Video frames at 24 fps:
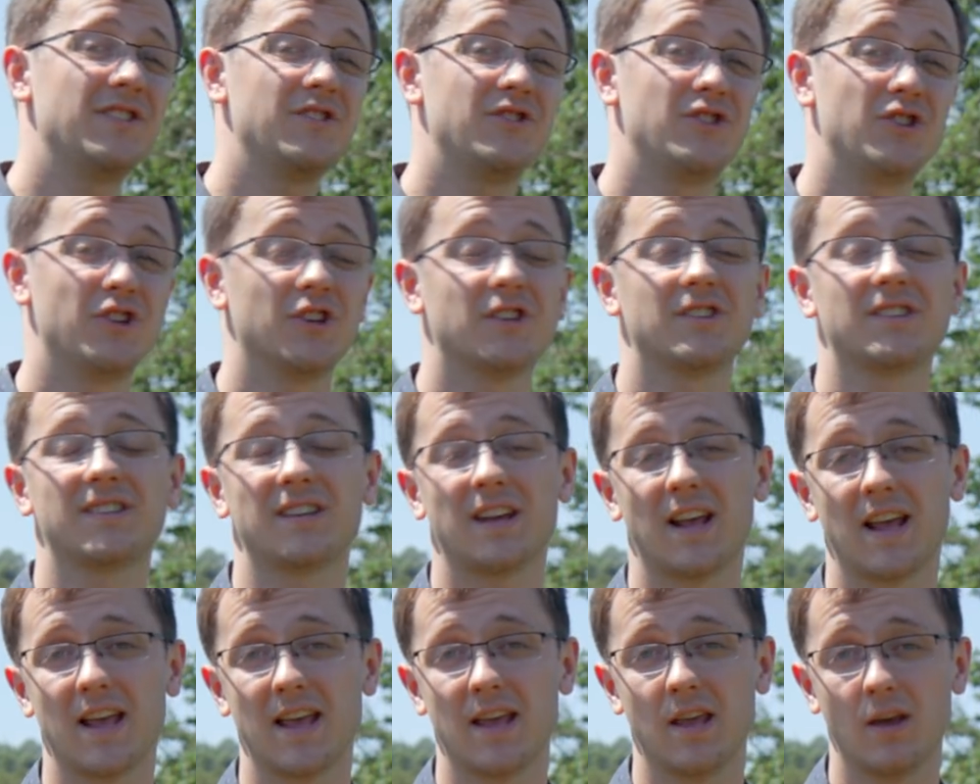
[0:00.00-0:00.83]
to just
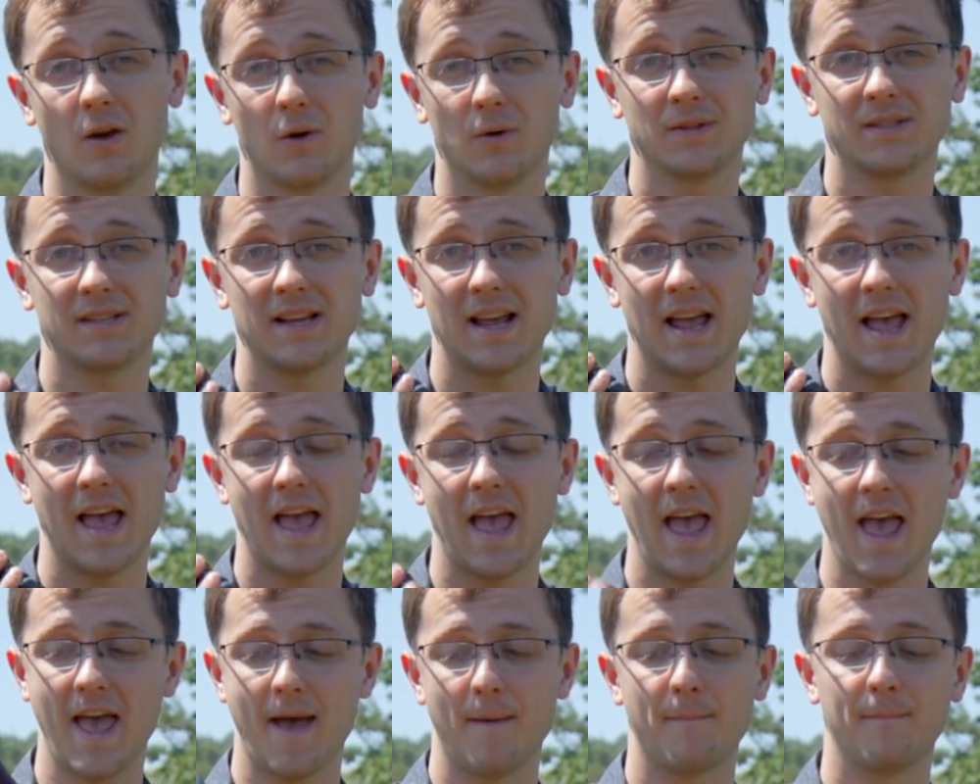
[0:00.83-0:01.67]
EOS
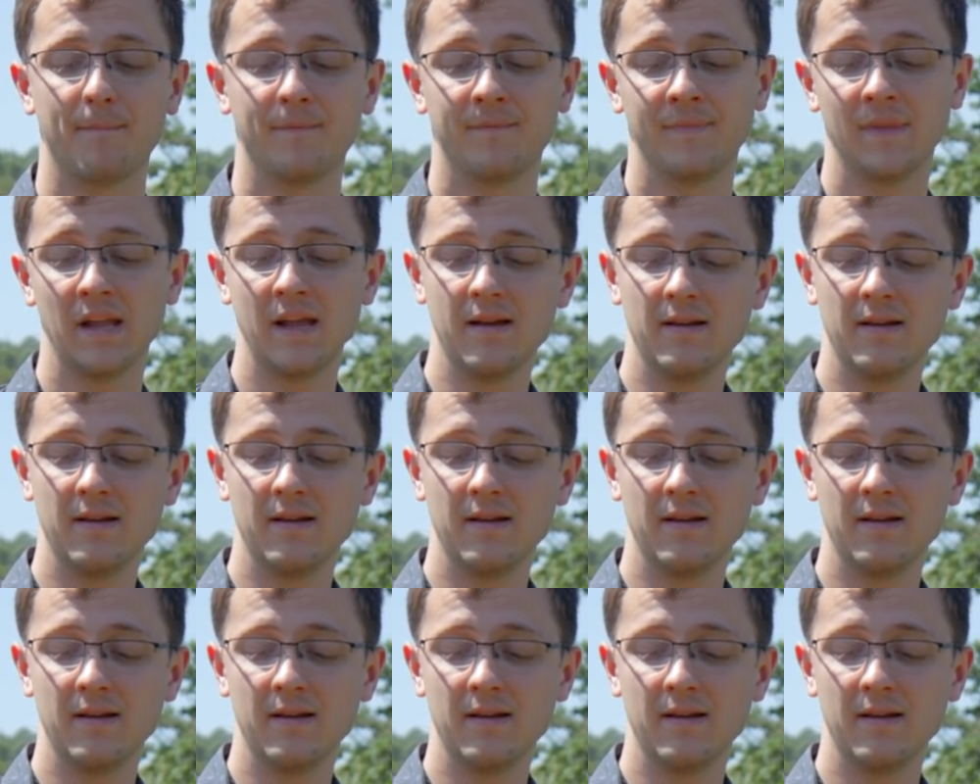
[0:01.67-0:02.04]
M.